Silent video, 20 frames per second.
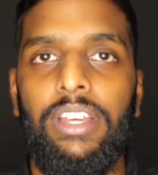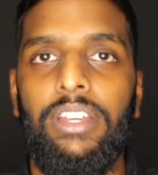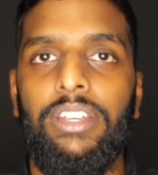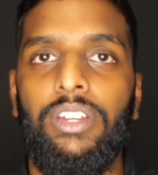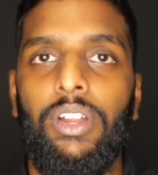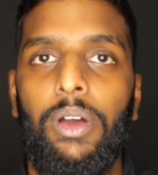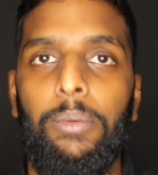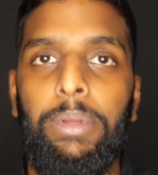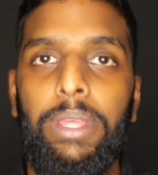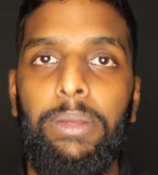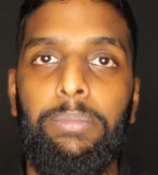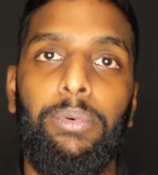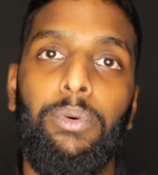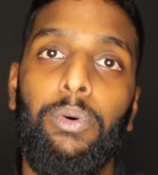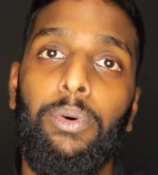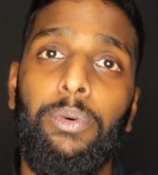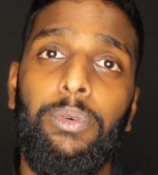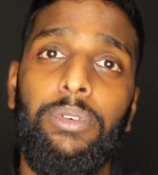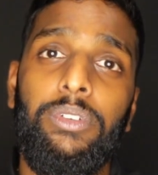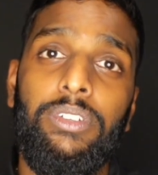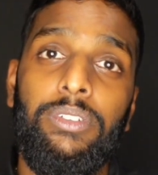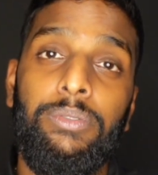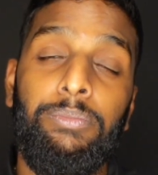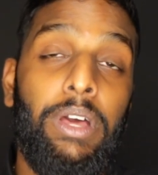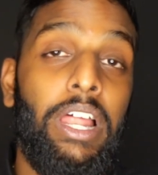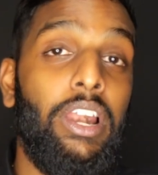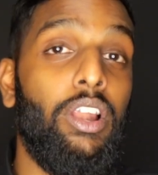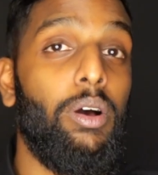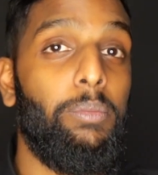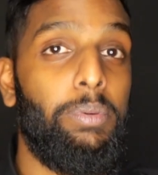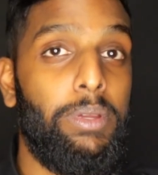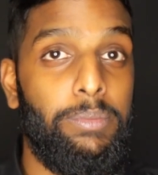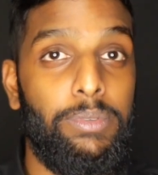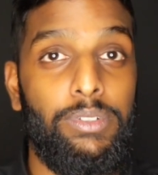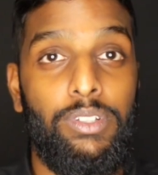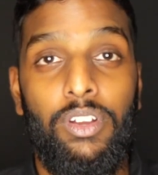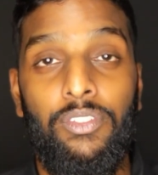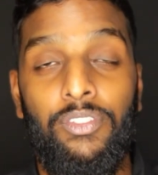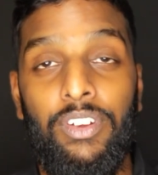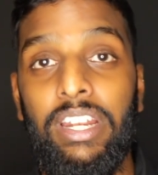You know, a lot of people
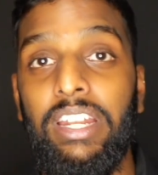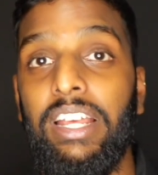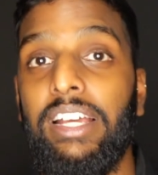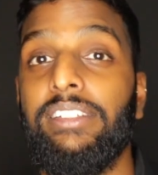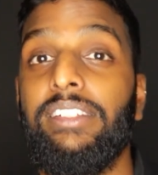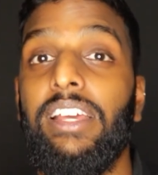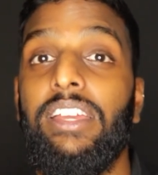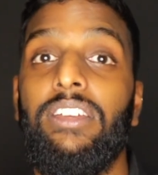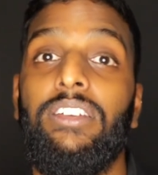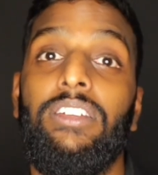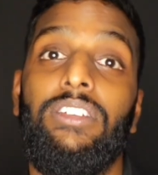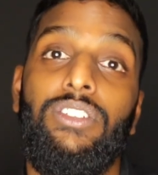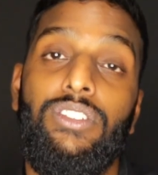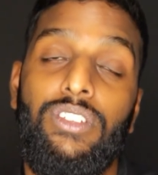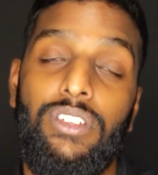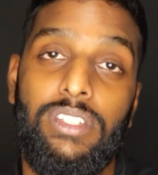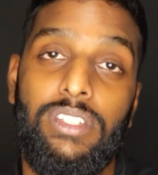don't realize that you can use your